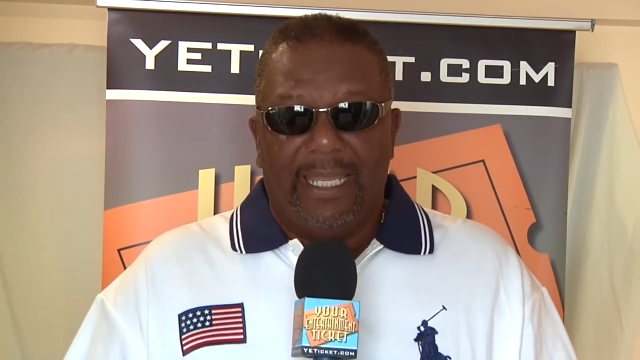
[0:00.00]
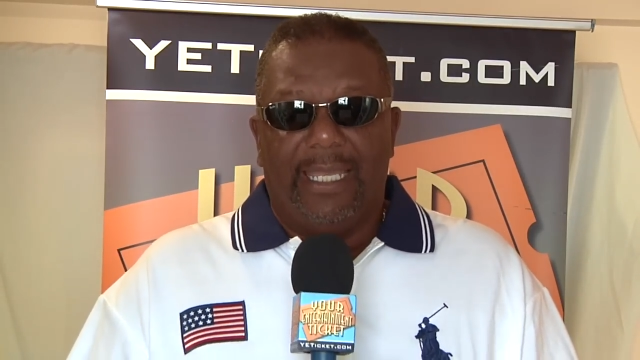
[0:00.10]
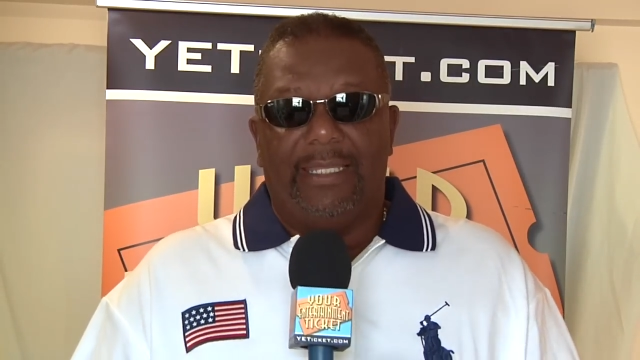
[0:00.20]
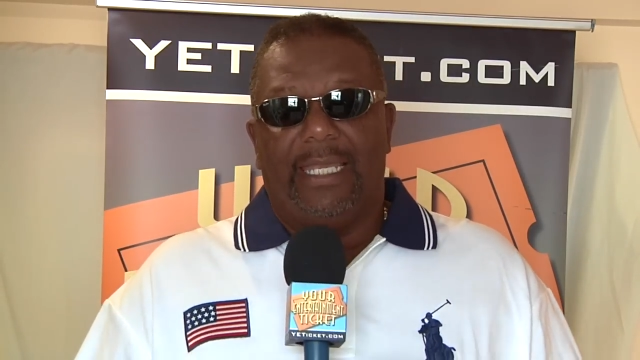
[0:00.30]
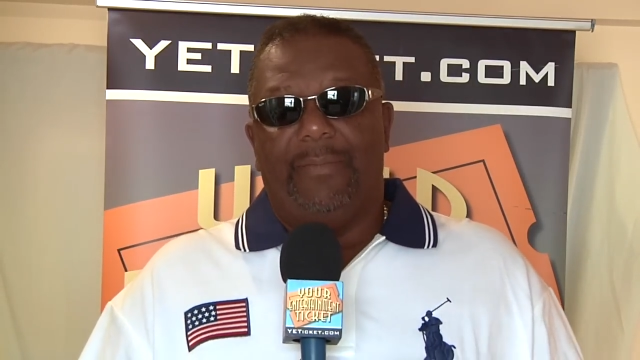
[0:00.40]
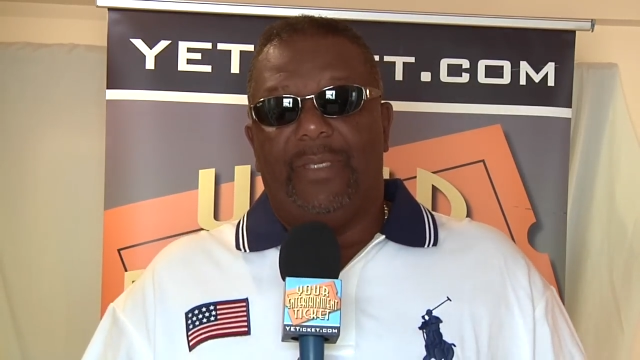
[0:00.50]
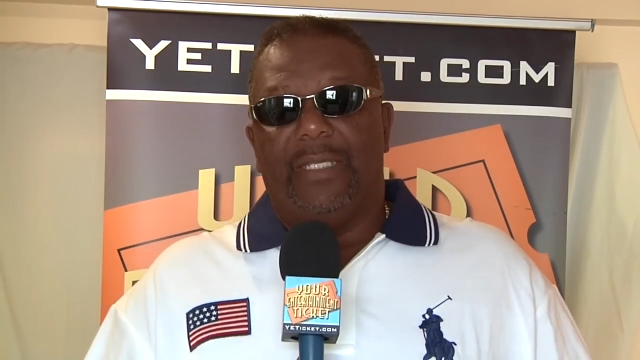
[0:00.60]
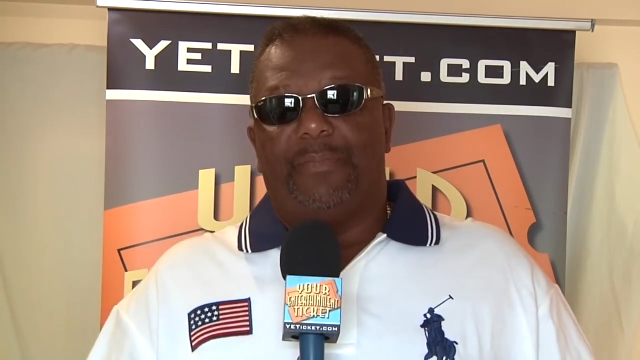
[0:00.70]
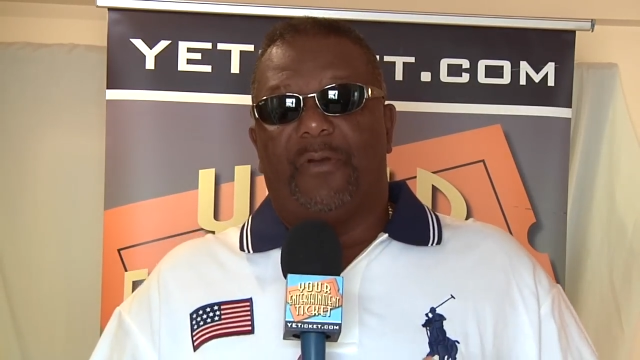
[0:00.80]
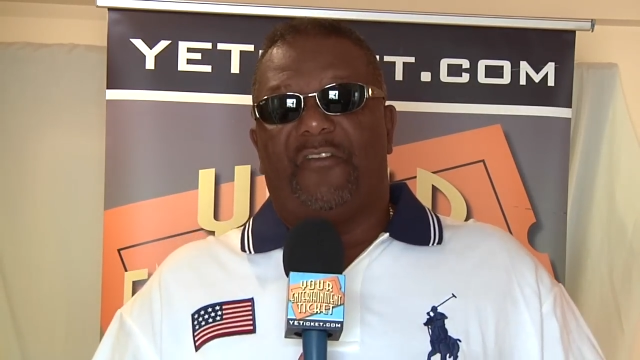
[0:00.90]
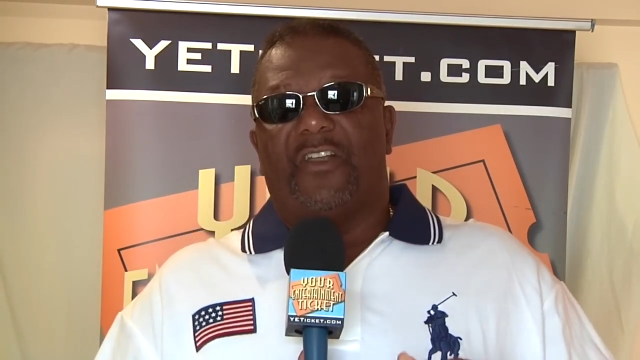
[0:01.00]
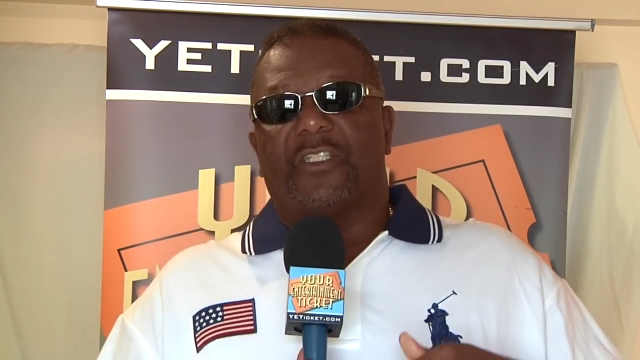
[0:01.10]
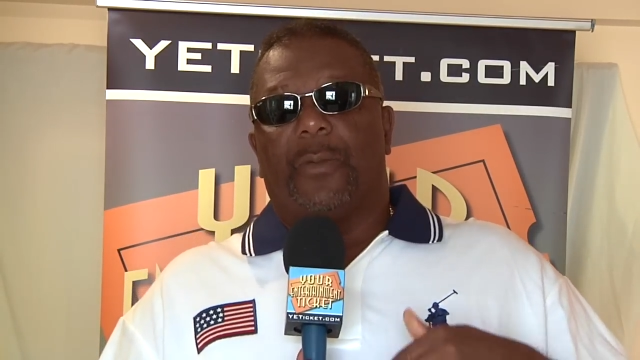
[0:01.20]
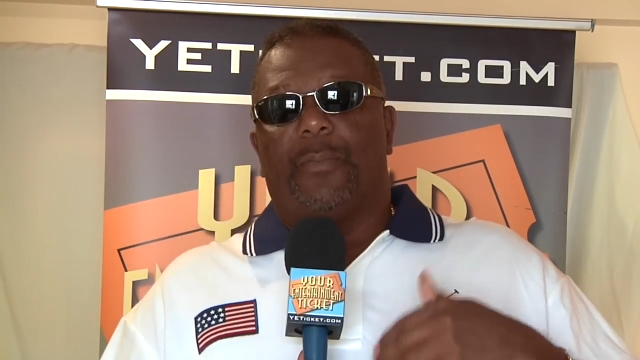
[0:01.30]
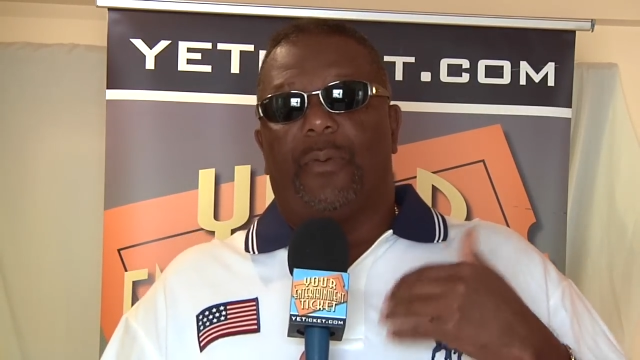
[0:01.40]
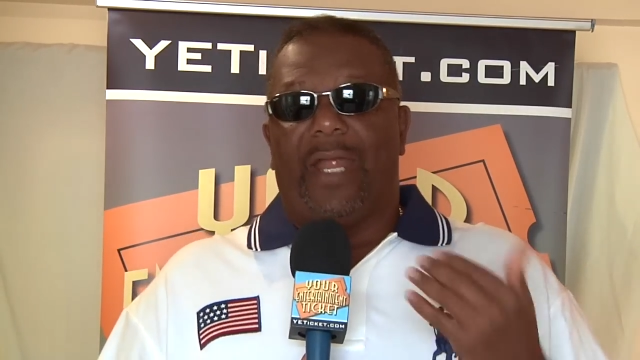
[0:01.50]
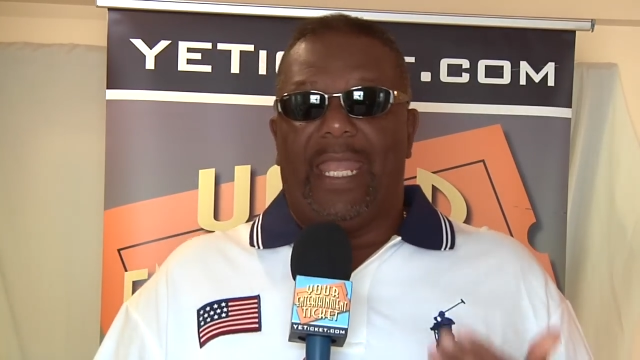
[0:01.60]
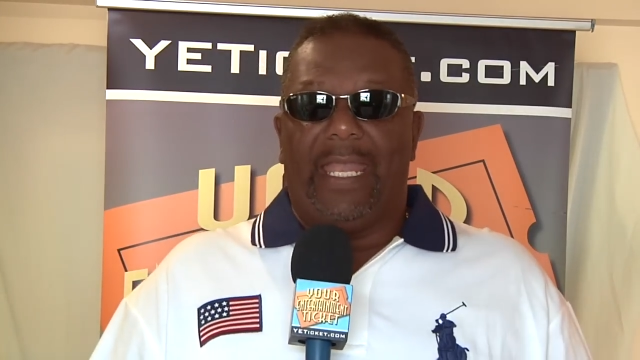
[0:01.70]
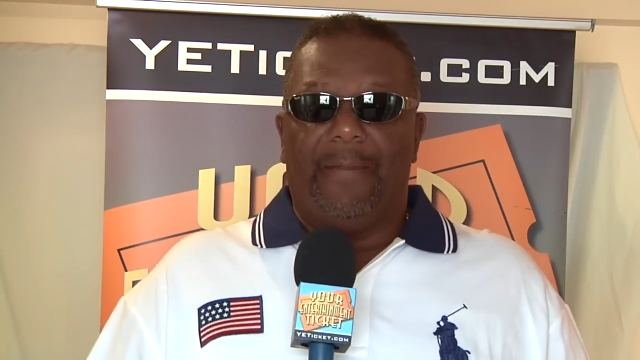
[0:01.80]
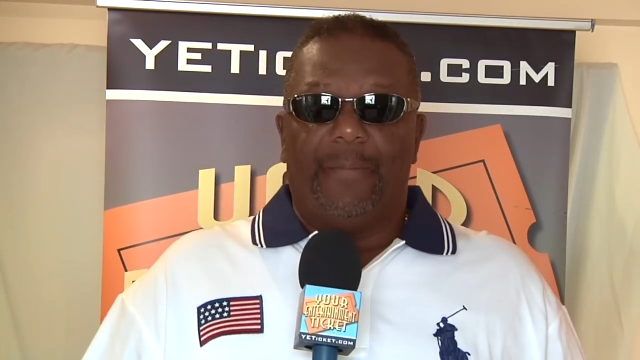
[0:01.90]
And they meet Professor
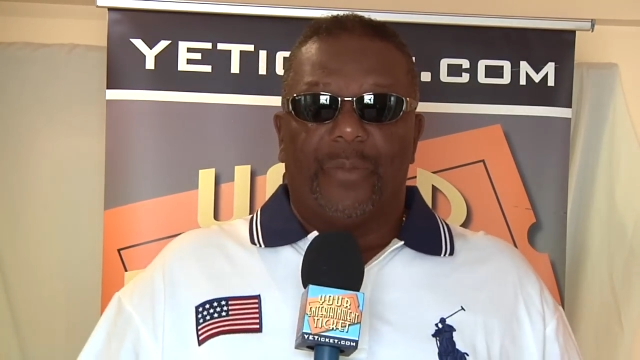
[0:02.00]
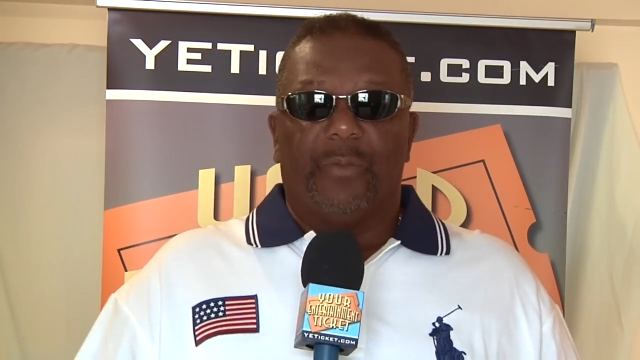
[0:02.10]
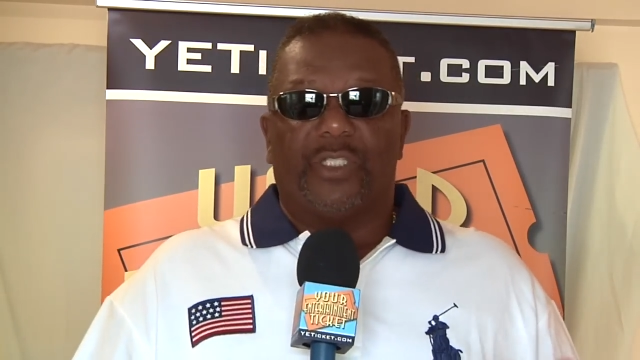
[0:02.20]
Brand,